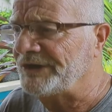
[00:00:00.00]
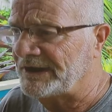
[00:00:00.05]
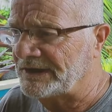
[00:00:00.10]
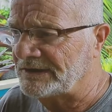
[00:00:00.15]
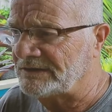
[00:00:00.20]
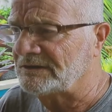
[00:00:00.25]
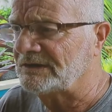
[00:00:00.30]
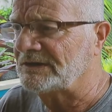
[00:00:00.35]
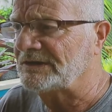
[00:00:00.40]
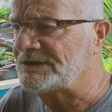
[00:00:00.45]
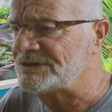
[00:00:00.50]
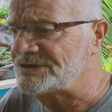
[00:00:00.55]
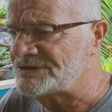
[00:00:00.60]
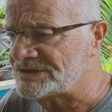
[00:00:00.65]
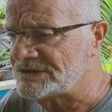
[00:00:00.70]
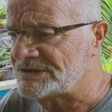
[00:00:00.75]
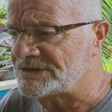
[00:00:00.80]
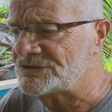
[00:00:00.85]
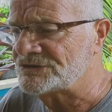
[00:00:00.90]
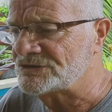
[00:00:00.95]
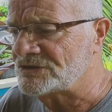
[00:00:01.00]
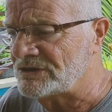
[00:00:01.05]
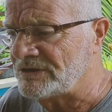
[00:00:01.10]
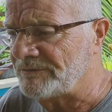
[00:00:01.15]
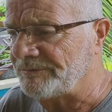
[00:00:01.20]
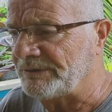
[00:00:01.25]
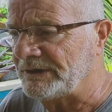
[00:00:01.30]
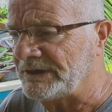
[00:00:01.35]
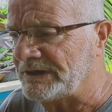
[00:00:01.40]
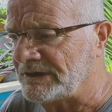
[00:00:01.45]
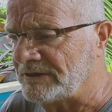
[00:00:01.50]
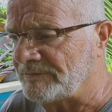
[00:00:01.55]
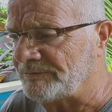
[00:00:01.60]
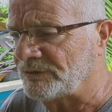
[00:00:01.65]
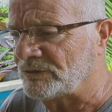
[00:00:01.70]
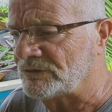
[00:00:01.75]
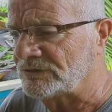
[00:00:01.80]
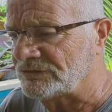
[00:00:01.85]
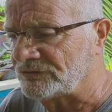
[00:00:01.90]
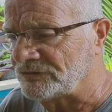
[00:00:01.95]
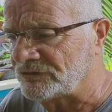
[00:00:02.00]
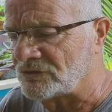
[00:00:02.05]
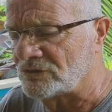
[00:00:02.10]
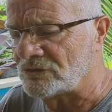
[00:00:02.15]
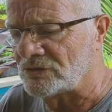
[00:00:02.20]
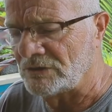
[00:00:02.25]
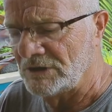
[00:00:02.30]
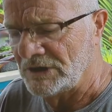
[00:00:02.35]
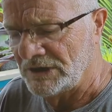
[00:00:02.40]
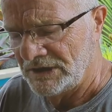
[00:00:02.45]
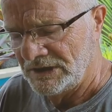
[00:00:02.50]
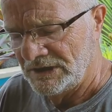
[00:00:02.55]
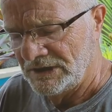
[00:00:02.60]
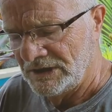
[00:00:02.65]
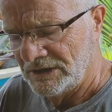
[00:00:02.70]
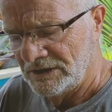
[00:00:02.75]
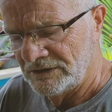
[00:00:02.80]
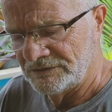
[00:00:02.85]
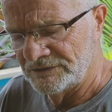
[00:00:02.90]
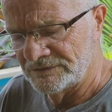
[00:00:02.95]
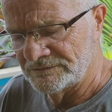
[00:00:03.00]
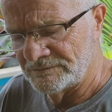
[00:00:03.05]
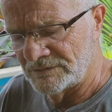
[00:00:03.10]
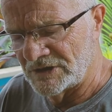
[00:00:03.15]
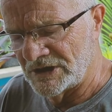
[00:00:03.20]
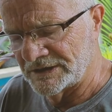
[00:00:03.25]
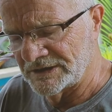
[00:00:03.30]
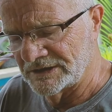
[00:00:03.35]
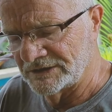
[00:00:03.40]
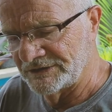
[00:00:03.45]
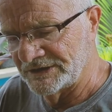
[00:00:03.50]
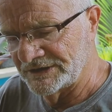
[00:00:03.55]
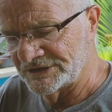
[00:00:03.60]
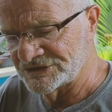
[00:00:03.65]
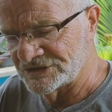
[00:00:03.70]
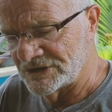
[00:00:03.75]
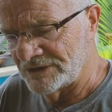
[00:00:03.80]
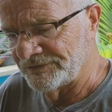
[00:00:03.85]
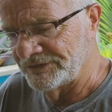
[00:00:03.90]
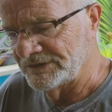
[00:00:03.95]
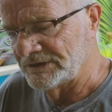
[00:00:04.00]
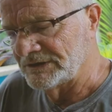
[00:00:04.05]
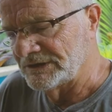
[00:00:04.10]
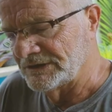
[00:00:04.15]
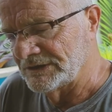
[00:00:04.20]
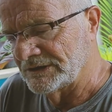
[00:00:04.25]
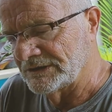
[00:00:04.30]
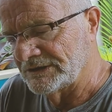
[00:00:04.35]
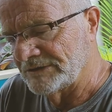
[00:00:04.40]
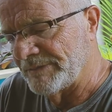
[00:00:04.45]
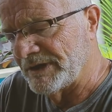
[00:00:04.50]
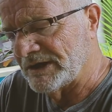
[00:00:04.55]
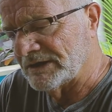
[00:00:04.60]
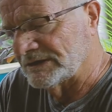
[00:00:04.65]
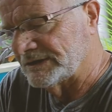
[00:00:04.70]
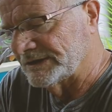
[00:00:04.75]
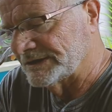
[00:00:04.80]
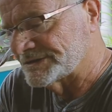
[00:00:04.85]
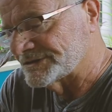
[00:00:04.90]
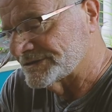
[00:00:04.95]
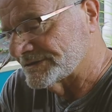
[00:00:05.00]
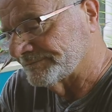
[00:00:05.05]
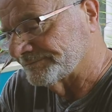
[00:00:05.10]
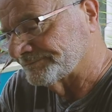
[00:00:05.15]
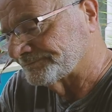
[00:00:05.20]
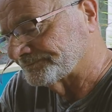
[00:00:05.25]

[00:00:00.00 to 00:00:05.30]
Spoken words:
that is going to play an important role to marking things off the bucket list.